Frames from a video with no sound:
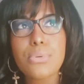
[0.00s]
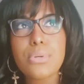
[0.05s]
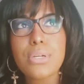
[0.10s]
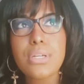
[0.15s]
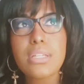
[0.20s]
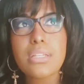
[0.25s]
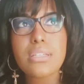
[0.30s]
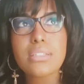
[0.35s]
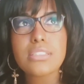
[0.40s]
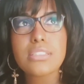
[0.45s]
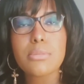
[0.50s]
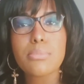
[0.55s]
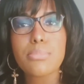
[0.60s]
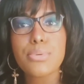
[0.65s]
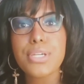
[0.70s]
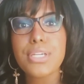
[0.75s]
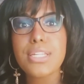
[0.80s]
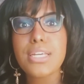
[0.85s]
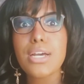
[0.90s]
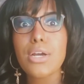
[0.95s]
Boys,
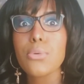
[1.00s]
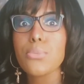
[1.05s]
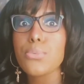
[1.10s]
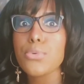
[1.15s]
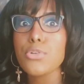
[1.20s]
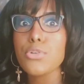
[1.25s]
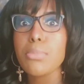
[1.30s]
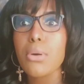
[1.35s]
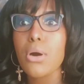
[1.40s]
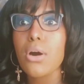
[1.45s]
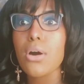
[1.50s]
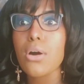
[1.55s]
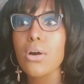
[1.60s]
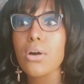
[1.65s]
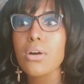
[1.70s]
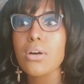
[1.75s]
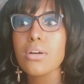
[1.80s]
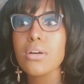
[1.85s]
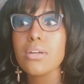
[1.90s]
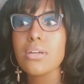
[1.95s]
Sabrina,
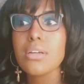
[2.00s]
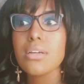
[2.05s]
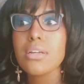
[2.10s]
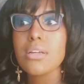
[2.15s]
RuPaul.